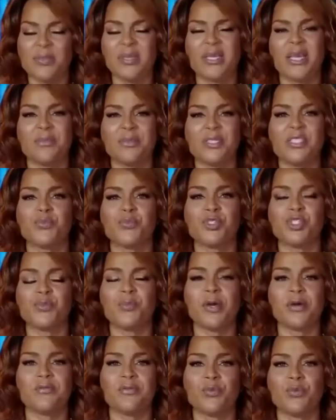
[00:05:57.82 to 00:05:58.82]
became
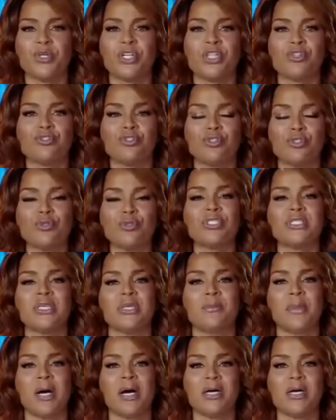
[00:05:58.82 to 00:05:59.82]
disrespectful with introducing
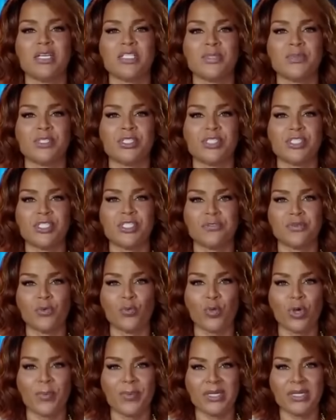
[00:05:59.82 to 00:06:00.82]
my husband to different
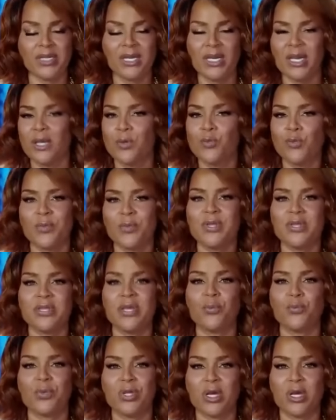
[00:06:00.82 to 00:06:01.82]
women, and women
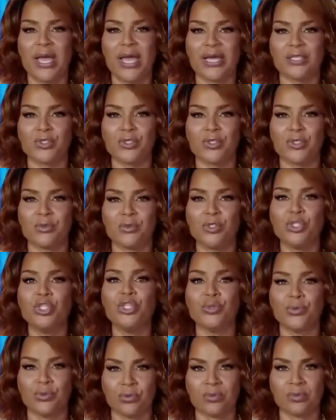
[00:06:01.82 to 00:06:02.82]
that we actually
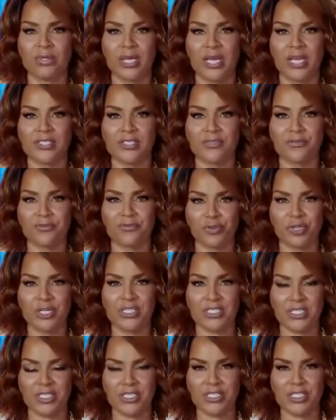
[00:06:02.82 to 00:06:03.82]
knew as friends
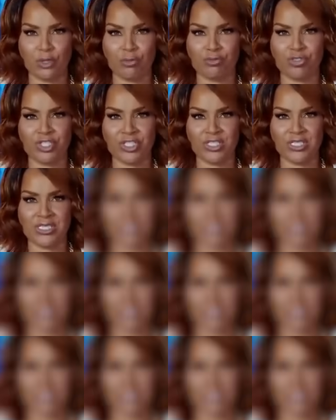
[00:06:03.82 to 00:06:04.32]
and associates.